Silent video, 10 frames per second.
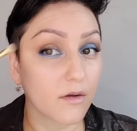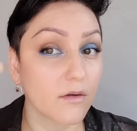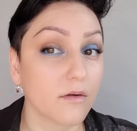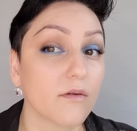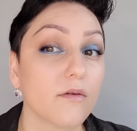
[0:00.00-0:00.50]

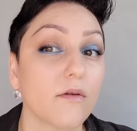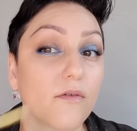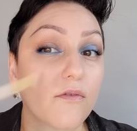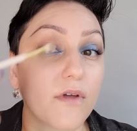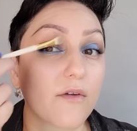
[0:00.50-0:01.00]

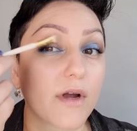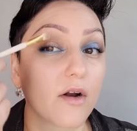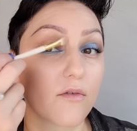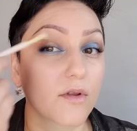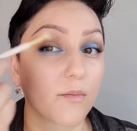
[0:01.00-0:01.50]

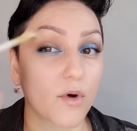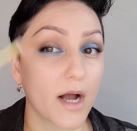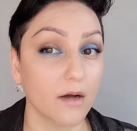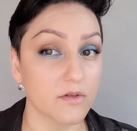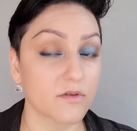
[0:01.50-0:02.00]
feathering it over the
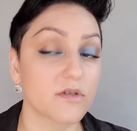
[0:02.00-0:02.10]
browns.